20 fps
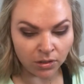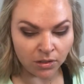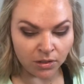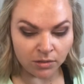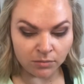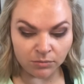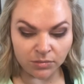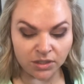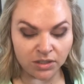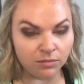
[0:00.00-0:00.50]

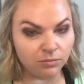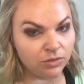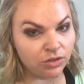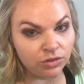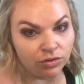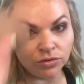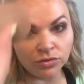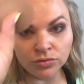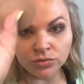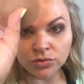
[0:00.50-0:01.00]
but I'm gonna
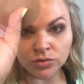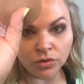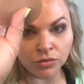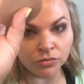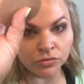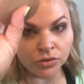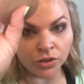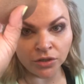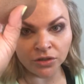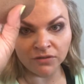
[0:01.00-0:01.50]
use
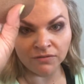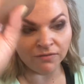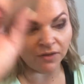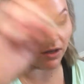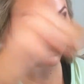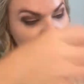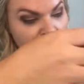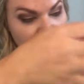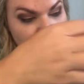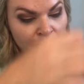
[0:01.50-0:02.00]
Old Dirty
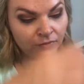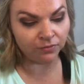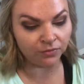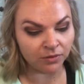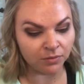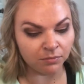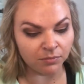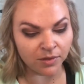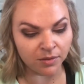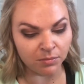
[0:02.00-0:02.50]
Faithful
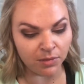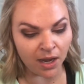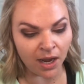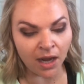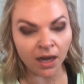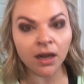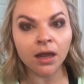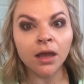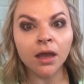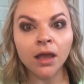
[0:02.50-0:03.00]
from the
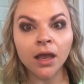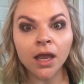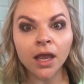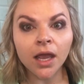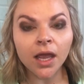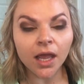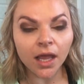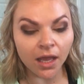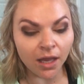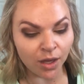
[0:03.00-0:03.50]
MAC,
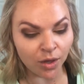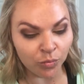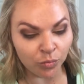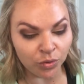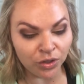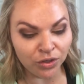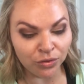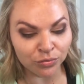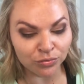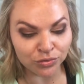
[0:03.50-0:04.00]
and
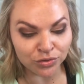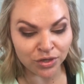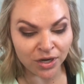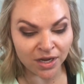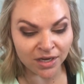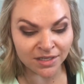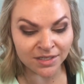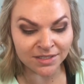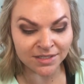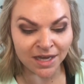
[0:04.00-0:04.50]
we're gonna try
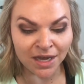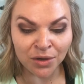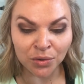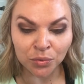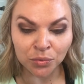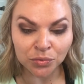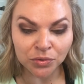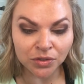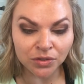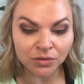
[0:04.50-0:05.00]
this
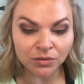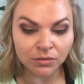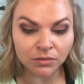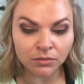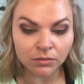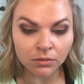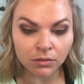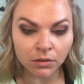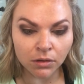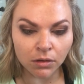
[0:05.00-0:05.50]
out.
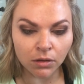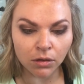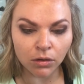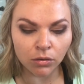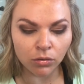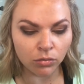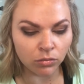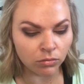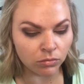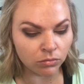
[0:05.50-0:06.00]

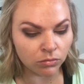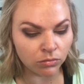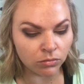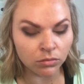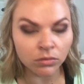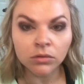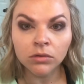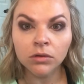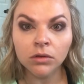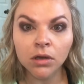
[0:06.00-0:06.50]

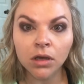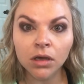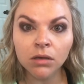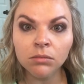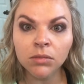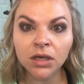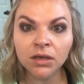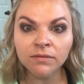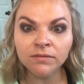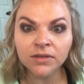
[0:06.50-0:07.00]
I
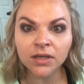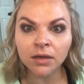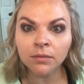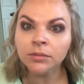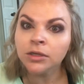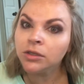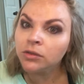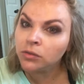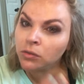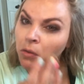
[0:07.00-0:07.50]
may have dabbed
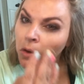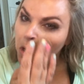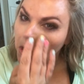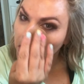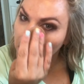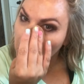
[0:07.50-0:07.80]
it too hard.